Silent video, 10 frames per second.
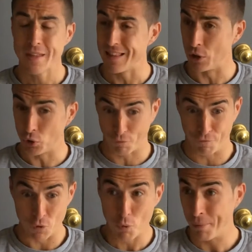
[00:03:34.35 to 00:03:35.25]
they
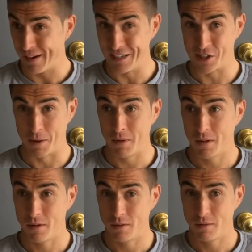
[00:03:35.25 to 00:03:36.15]
feel pretty
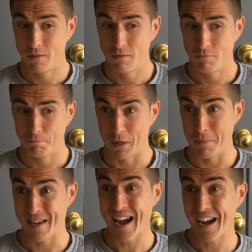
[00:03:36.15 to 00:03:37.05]
similar, but you
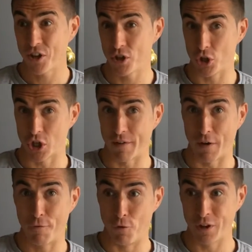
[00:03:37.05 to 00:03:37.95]
might actually just have a
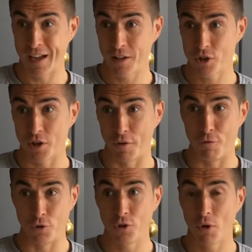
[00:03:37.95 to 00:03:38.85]
food allergy or a
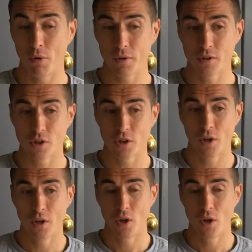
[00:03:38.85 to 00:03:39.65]
food intolerance.